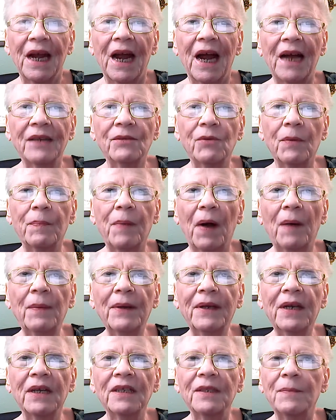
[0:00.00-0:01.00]
As
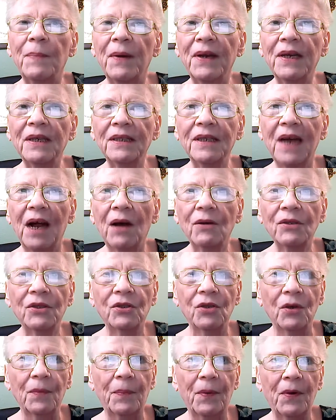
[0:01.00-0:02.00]
Republicans' biggest House
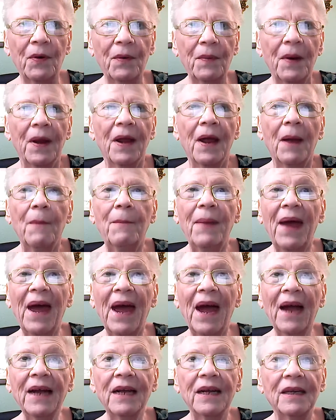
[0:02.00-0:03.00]
super
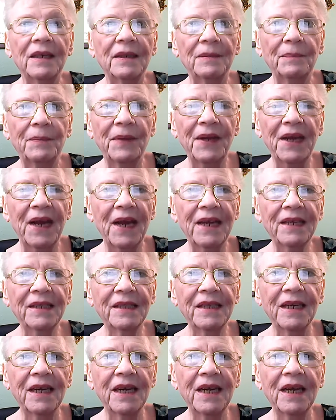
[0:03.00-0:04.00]
PAC,
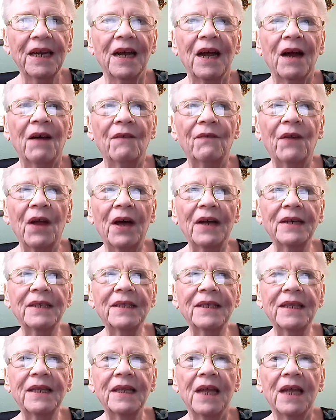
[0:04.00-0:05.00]
PAC, floods